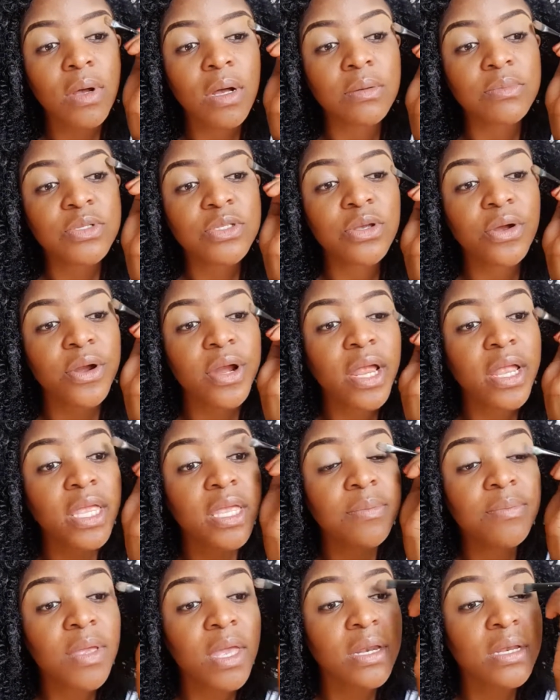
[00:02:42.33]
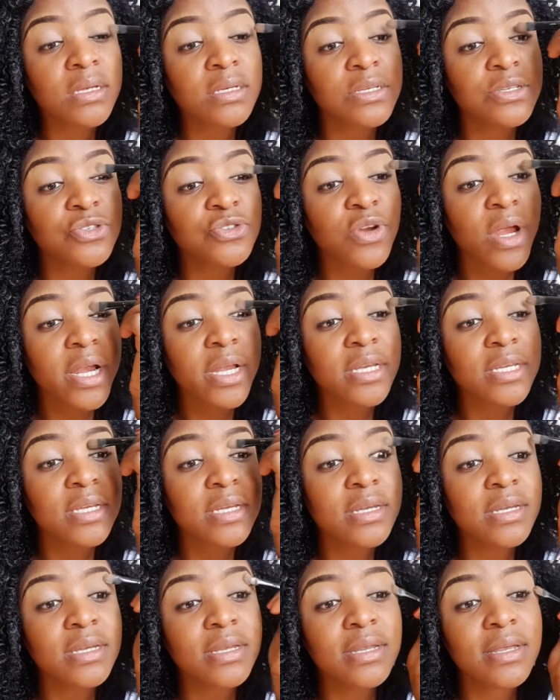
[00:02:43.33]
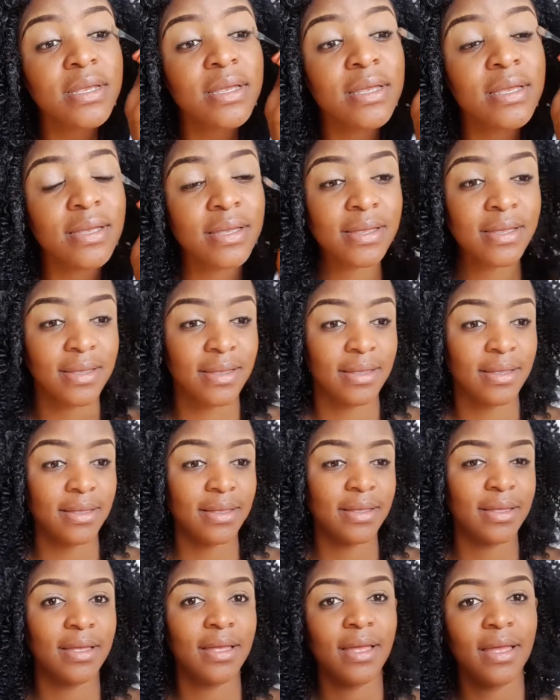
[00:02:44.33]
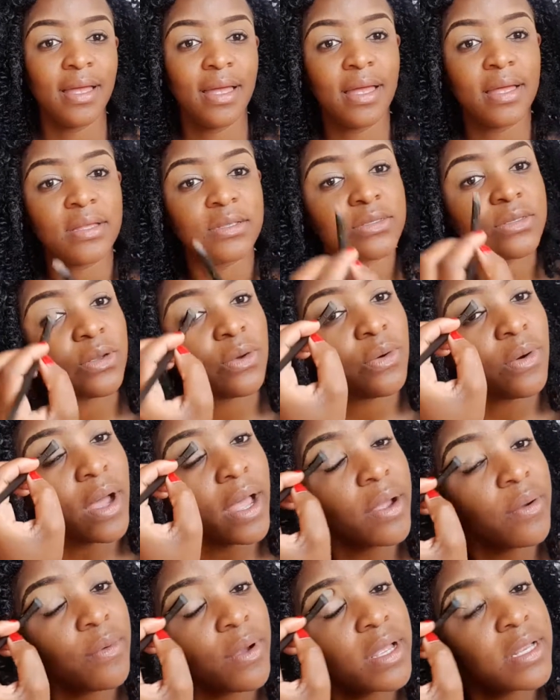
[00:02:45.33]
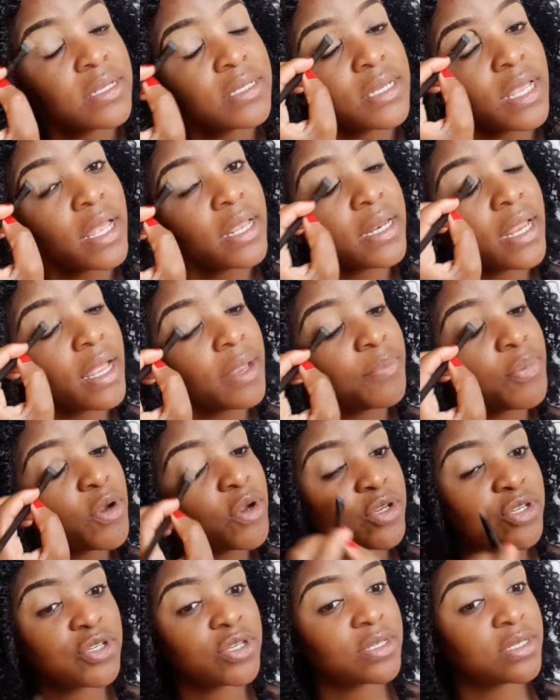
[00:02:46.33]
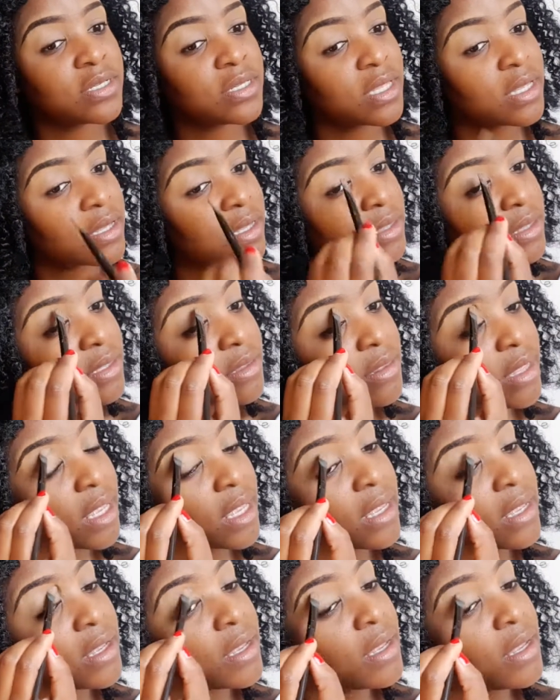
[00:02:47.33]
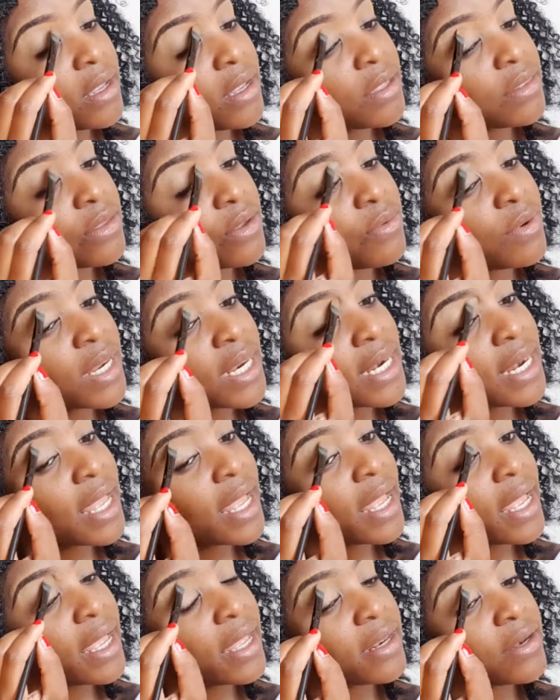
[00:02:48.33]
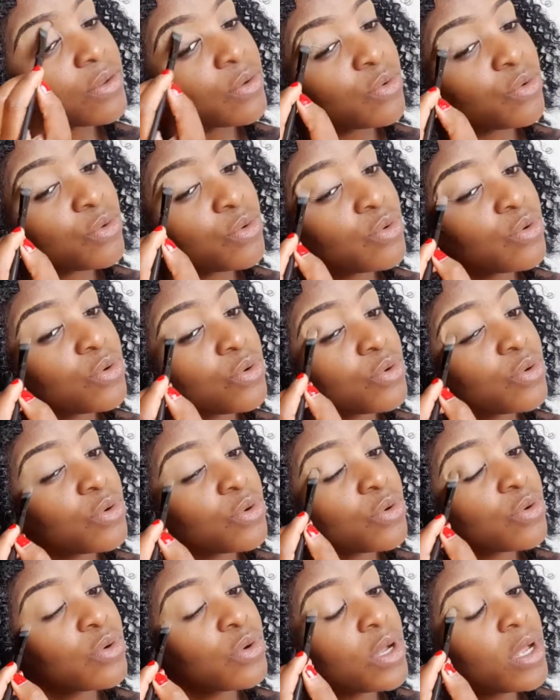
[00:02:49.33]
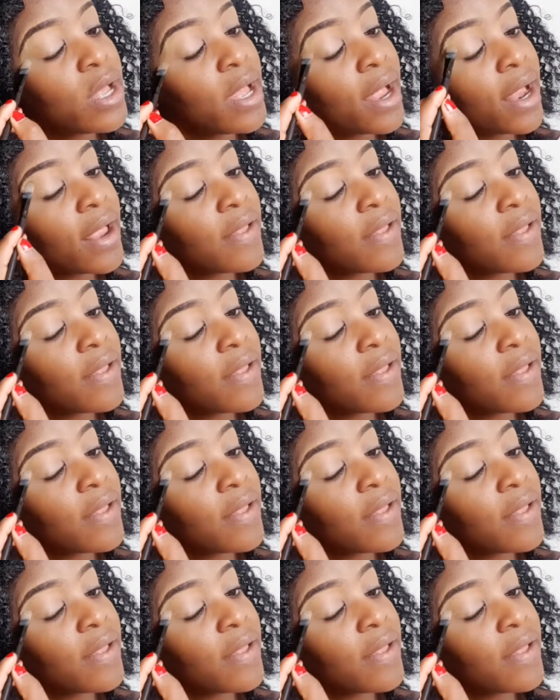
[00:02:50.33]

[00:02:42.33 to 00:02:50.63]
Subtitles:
I'm sorry, I keep getting distracted. So I went and I purchased the ring light. Cool.